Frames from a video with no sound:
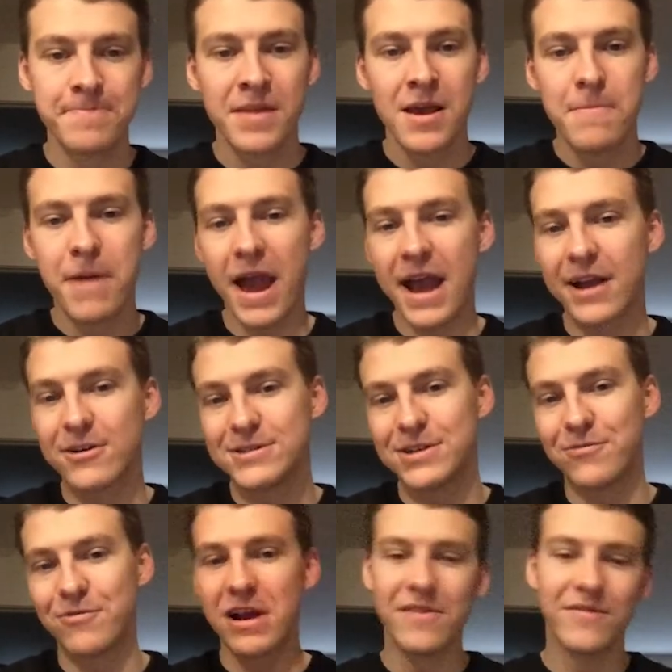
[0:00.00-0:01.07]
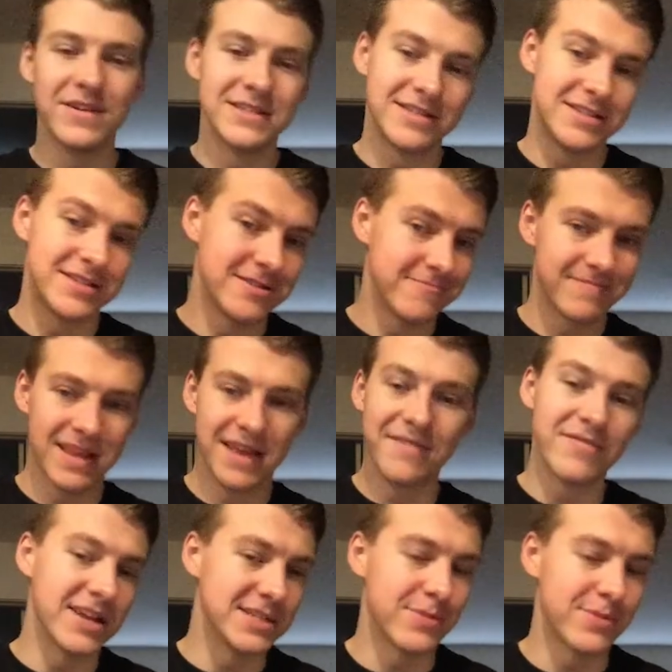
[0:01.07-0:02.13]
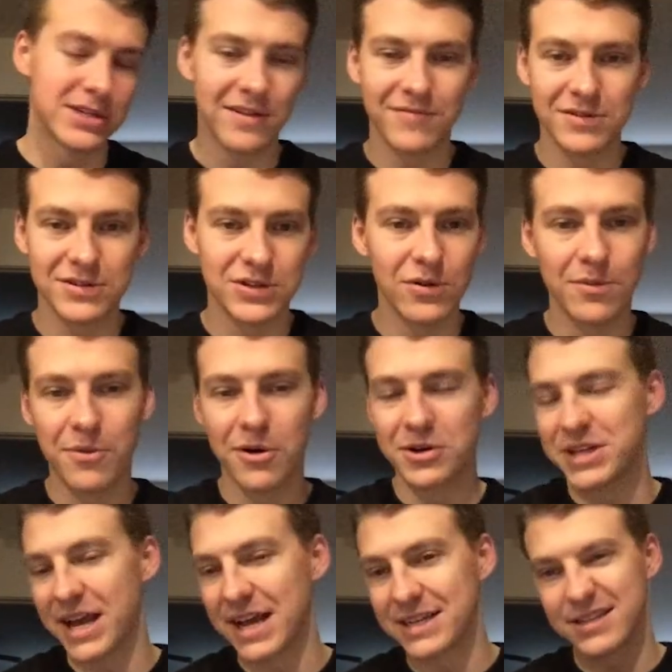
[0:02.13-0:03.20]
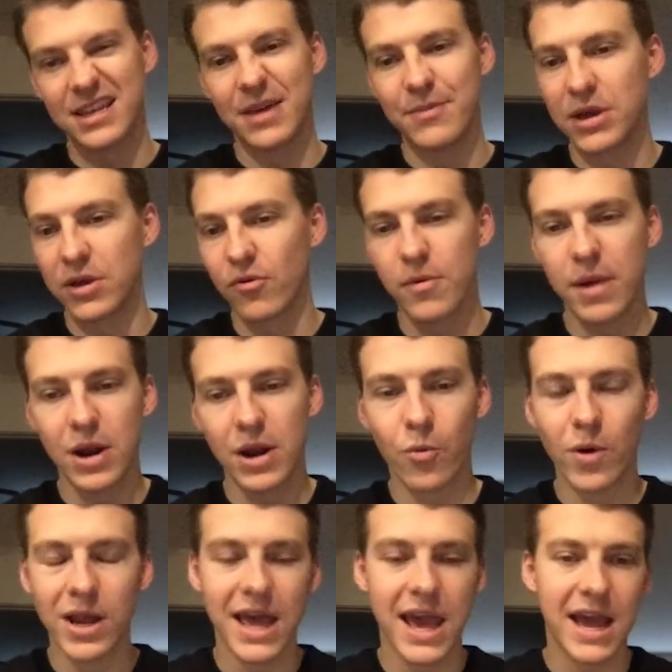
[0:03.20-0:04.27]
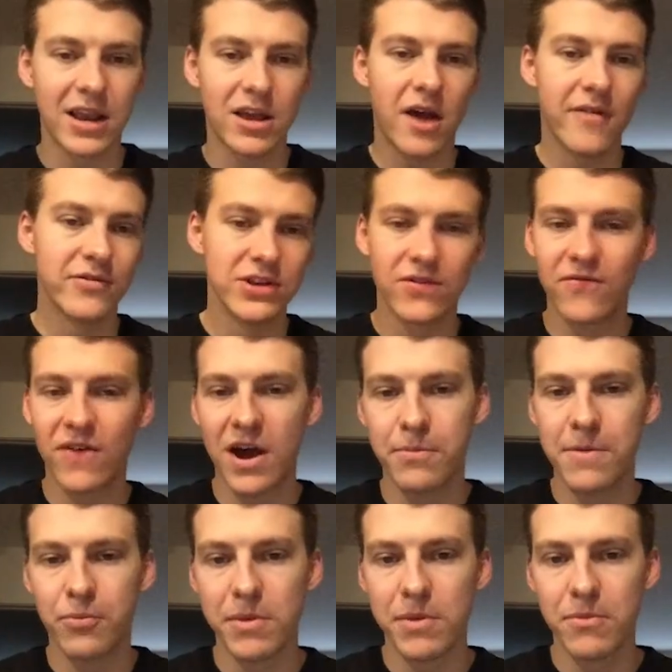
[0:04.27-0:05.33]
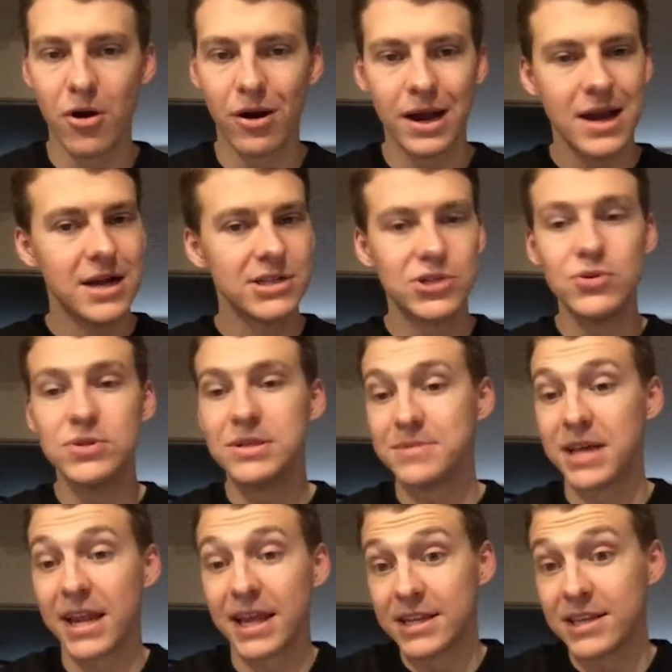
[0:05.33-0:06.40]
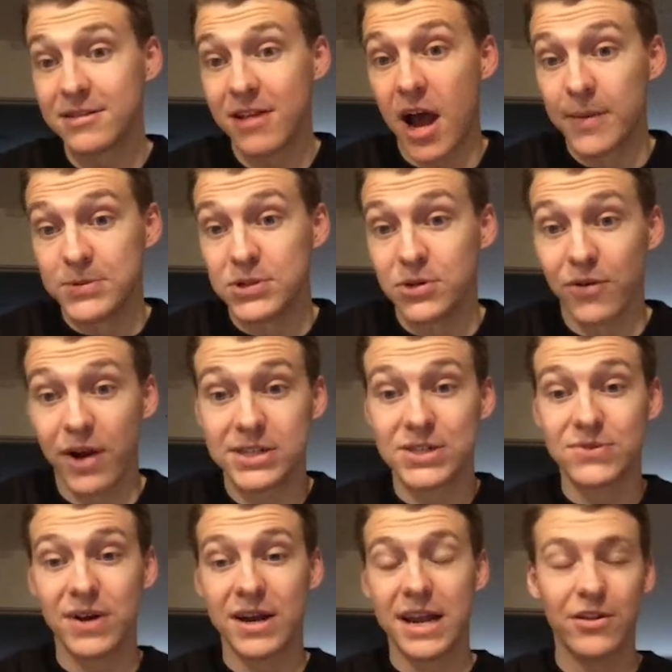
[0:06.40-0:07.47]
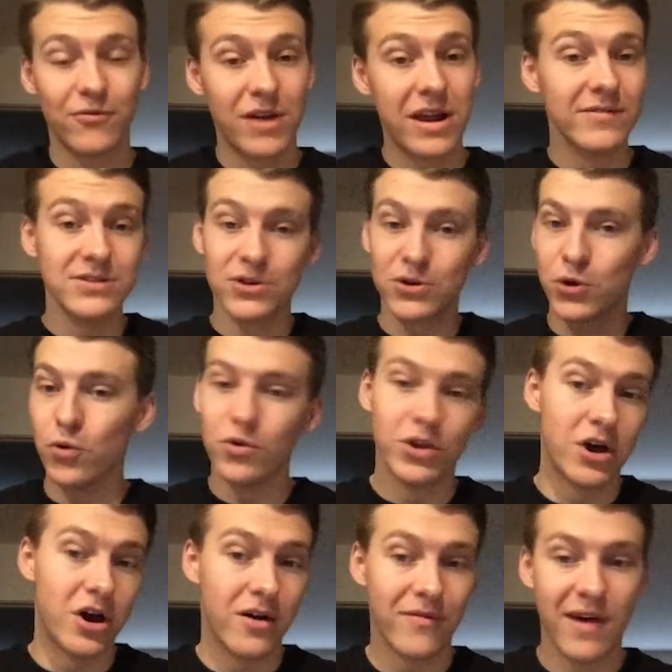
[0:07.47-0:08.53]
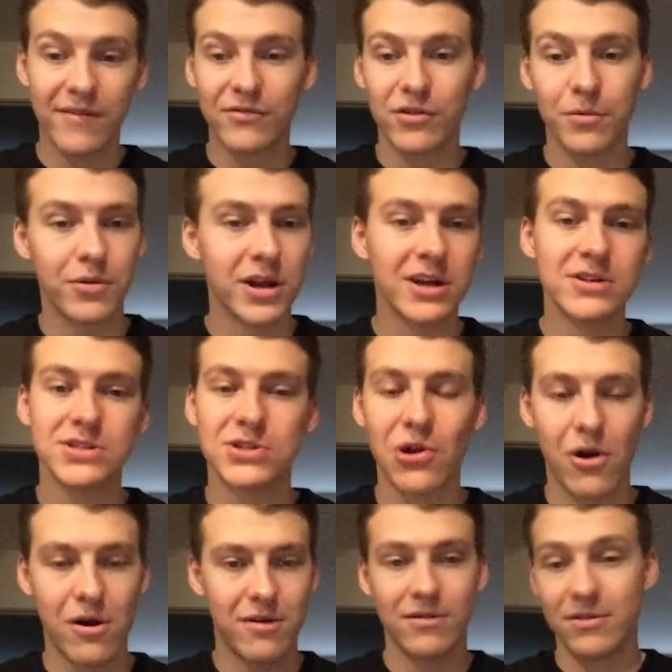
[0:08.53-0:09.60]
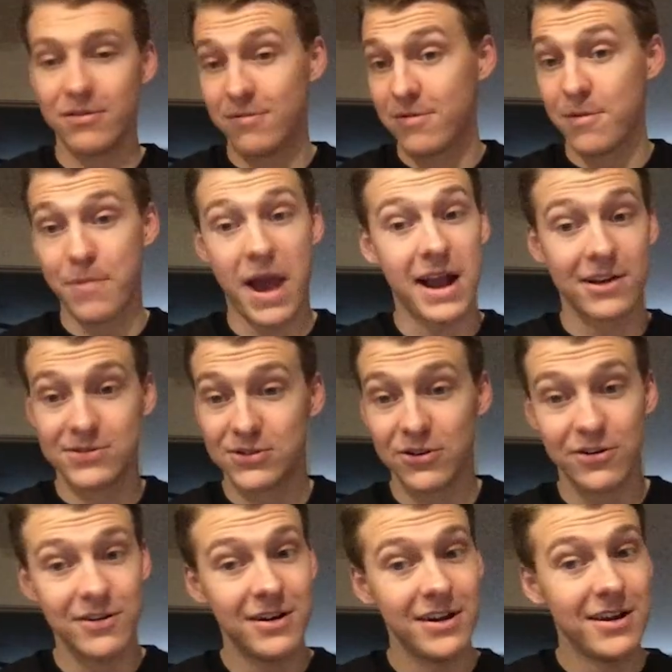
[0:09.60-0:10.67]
Packers and Ravens, especially if there's no Lamar Jackson, give me Green Bay to win and cover this five-point mark. Two teams heading in opposite directions right now. The Ravens are cooling off after a pretty good start, and the Packers are